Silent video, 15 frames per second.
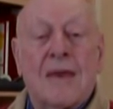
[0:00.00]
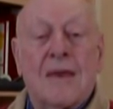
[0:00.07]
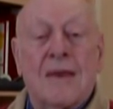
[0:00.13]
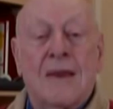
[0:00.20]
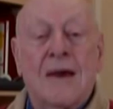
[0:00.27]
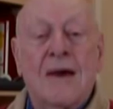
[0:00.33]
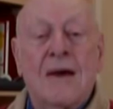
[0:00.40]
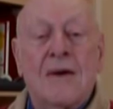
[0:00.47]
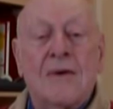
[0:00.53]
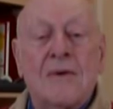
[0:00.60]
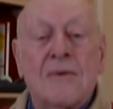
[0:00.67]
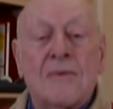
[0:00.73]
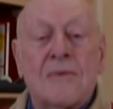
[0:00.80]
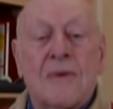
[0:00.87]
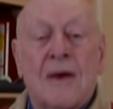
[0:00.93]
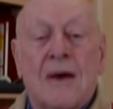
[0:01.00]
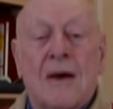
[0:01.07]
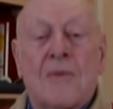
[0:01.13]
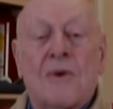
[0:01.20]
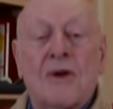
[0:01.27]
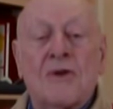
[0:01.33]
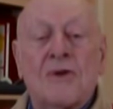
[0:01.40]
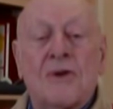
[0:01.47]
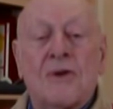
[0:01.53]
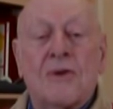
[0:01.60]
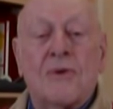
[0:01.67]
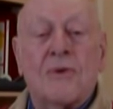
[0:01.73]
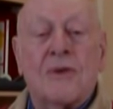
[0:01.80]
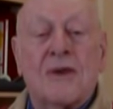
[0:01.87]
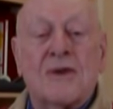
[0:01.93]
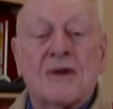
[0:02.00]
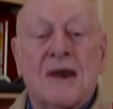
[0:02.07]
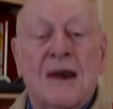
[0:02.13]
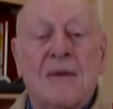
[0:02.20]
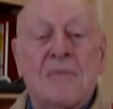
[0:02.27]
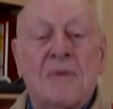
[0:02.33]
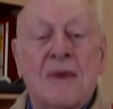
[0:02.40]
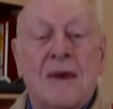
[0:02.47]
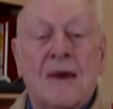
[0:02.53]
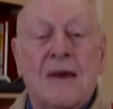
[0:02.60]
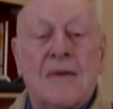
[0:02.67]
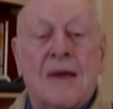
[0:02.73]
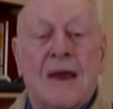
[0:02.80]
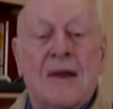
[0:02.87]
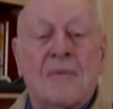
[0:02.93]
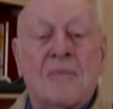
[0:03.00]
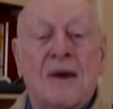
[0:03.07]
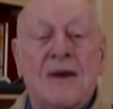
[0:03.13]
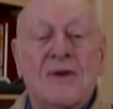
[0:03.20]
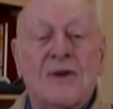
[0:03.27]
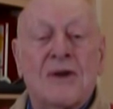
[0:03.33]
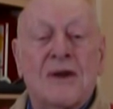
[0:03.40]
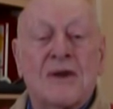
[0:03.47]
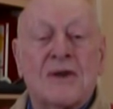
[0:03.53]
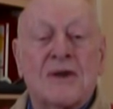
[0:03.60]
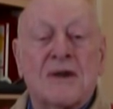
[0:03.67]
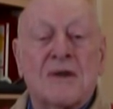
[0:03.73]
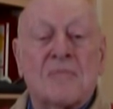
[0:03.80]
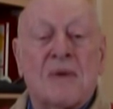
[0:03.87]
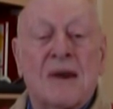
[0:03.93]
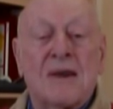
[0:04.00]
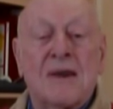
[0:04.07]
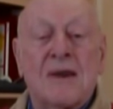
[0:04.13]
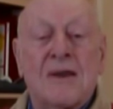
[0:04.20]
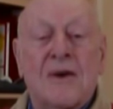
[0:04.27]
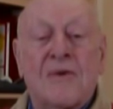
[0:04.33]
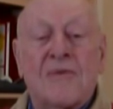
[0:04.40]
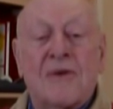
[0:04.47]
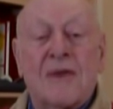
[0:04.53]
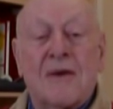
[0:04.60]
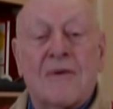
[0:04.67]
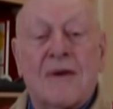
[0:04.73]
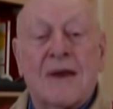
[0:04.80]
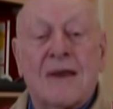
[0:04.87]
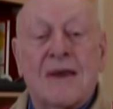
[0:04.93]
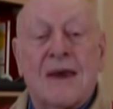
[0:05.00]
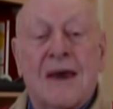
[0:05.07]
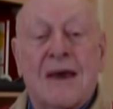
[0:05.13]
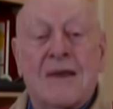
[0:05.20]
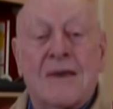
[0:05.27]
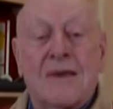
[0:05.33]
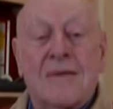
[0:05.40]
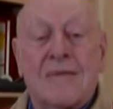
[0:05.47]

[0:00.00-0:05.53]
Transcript: Now, I want you to do the same thing and imagine it's suspended over the Grand Canyon.